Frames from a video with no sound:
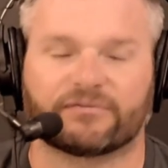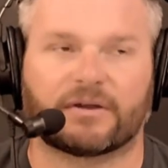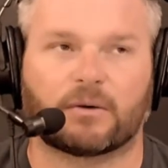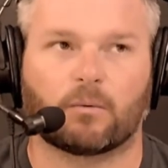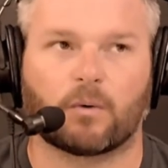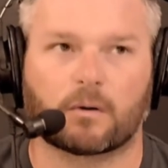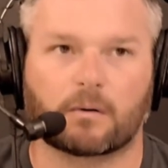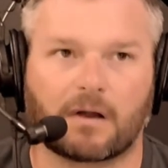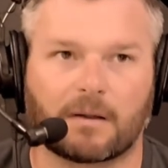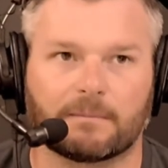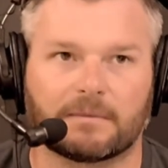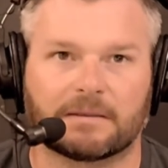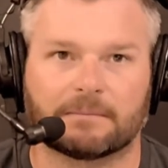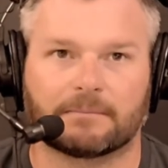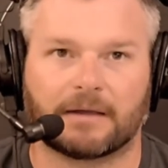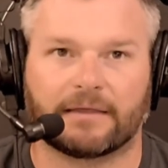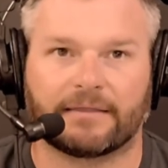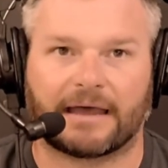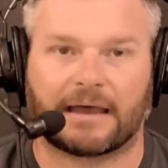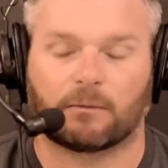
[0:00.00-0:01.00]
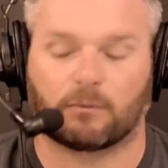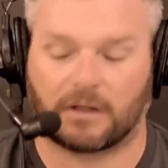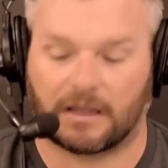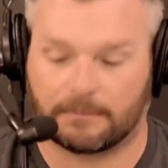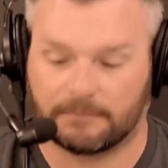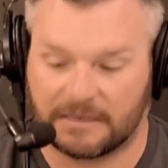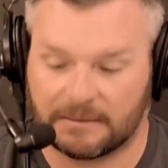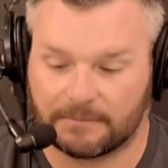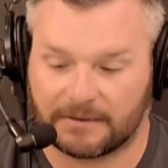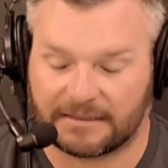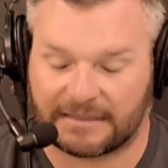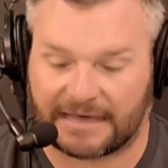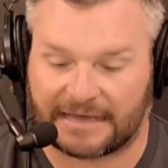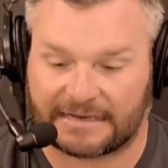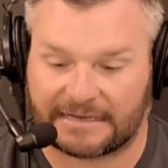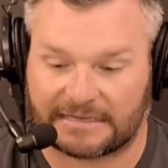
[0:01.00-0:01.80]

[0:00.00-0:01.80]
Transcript: Now, what do I mean by that? What I mean by that